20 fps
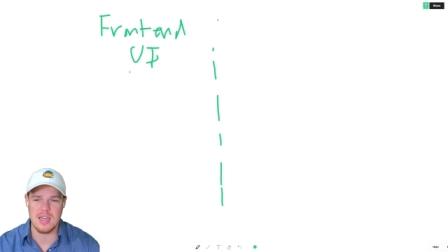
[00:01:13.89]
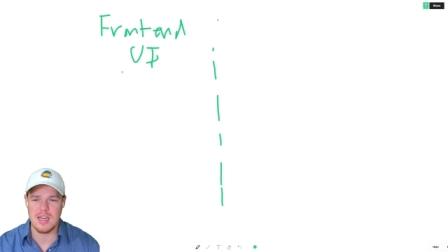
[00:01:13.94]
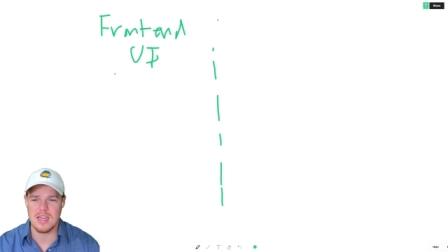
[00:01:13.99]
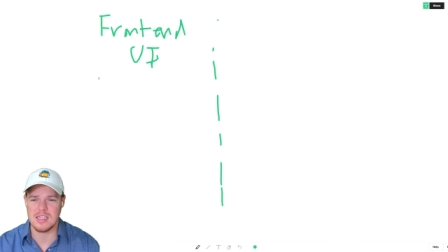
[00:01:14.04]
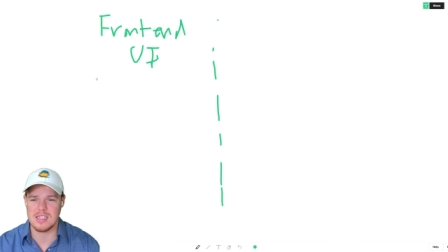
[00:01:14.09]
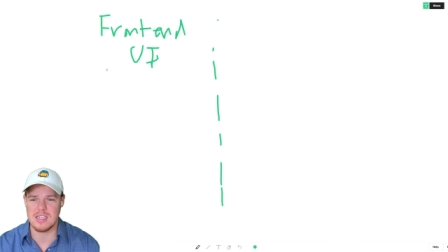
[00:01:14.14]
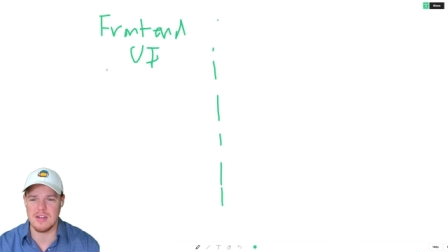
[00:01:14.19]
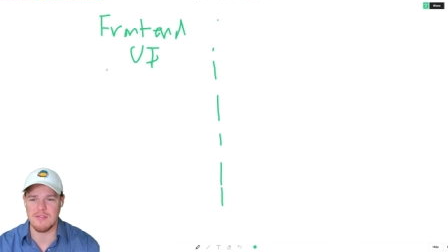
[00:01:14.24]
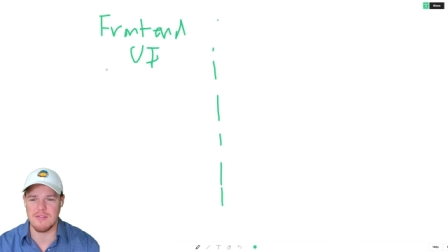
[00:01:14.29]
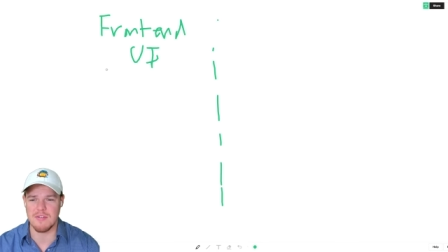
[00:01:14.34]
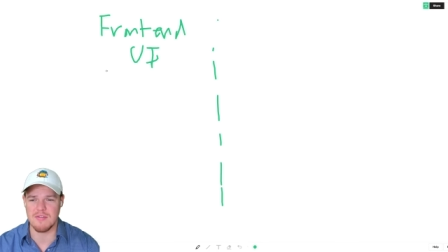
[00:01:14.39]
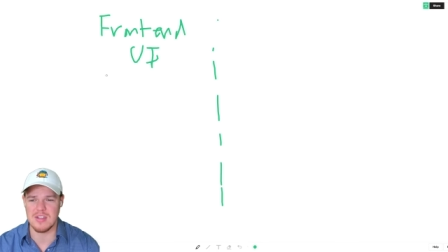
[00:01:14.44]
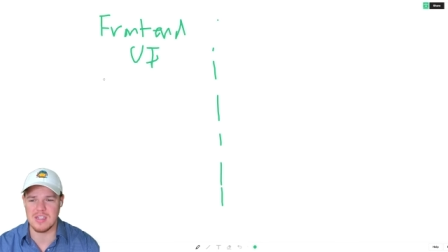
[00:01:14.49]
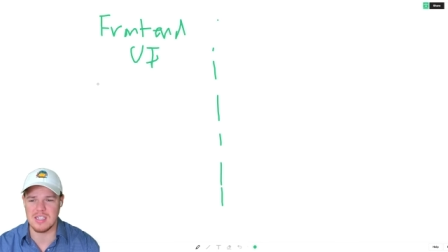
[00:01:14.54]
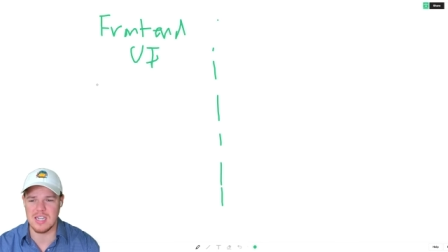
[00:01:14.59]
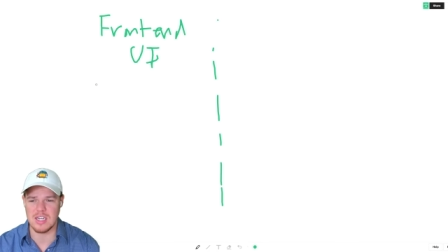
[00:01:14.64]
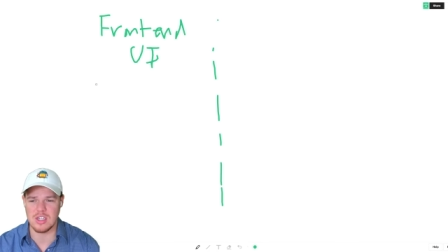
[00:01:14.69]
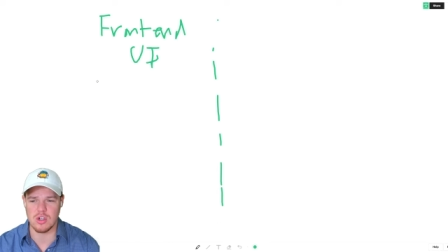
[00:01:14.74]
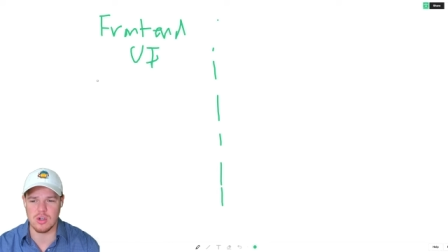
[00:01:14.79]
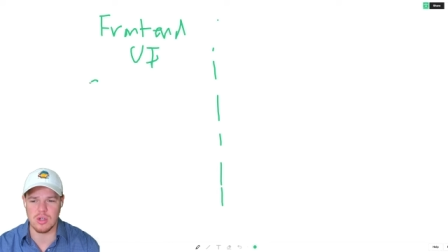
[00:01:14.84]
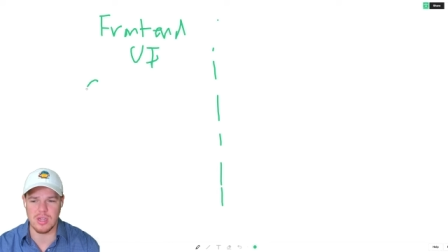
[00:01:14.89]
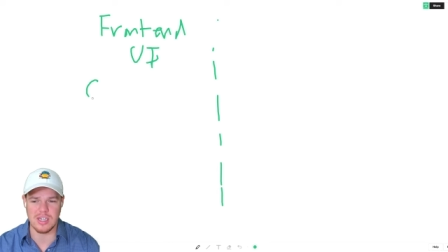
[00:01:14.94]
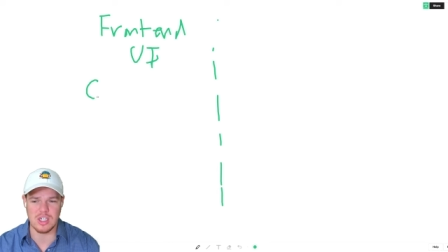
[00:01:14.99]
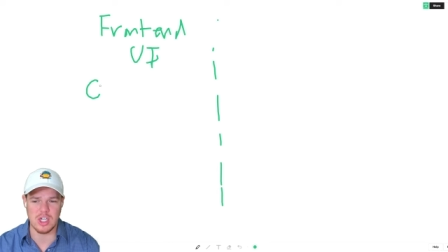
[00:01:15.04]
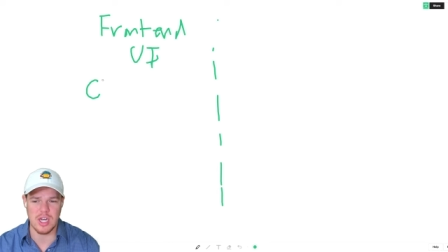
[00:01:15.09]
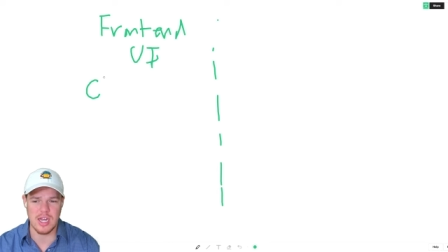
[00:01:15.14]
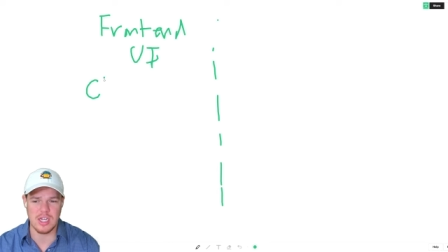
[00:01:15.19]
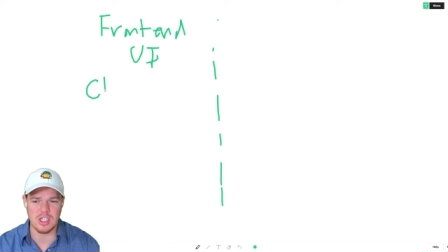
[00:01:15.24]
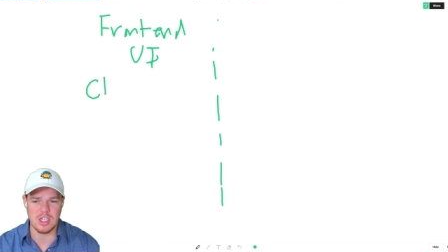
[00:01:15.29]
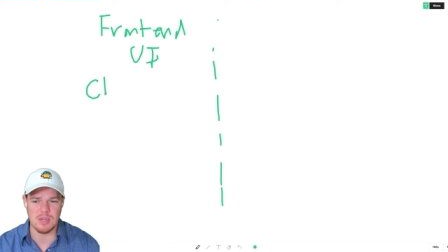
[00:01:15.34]
stuff of this nature like
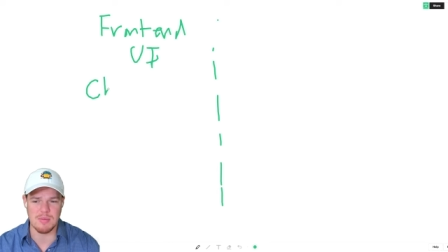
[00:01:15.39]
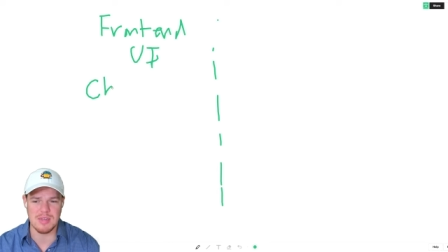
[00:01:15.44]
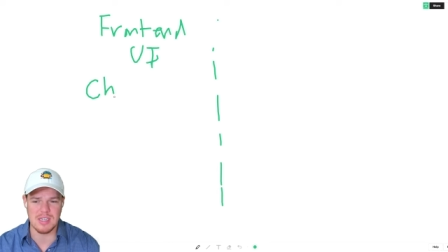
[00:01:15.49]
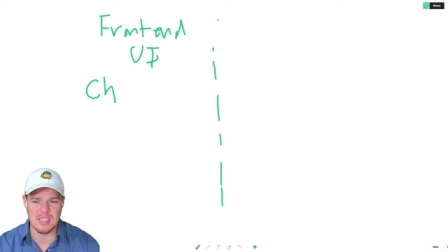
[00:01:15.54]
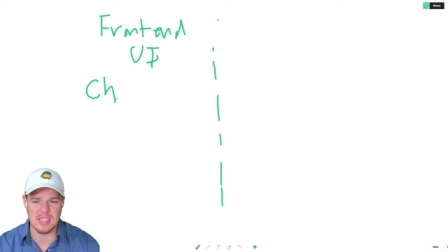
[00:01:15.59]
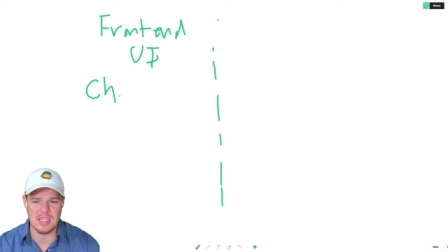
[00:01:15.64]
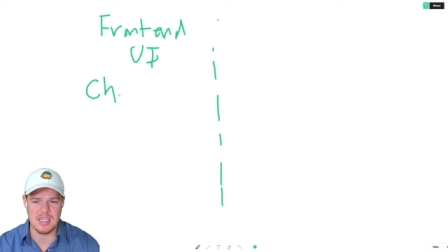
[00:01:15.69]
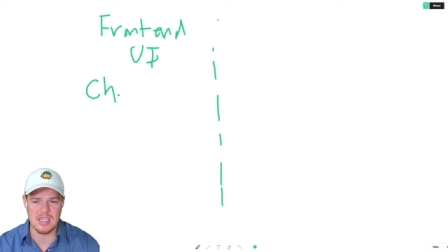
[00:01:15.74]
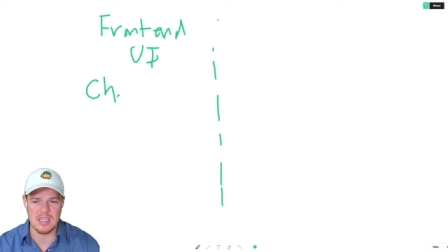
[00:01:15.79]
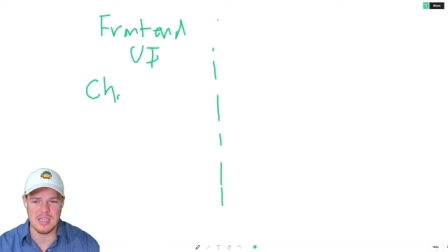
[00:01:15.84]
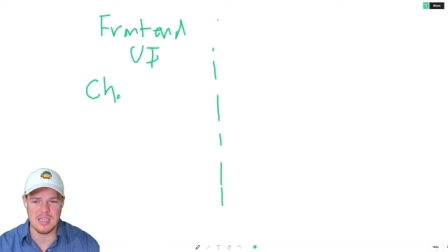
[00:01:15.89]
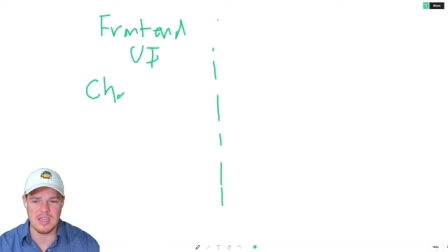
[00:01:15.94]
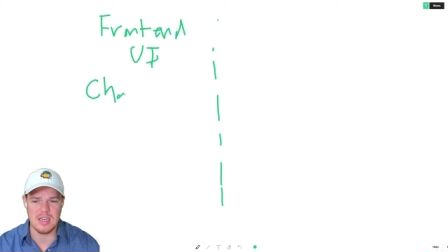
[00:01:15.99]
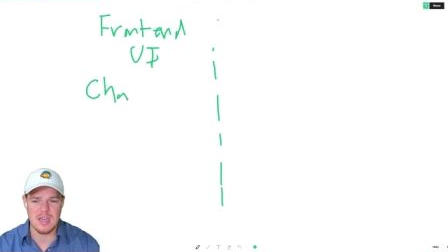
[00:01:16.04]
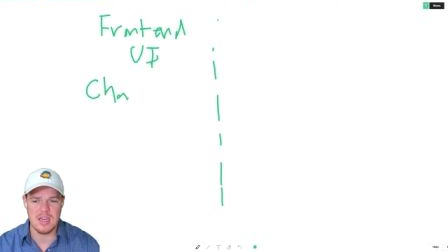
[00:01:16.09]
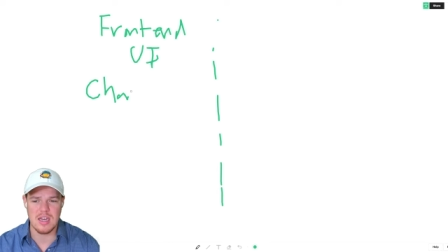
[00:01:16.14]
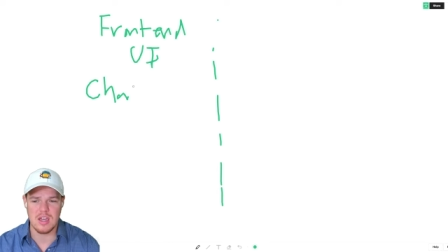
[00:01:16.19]
ChatGPT,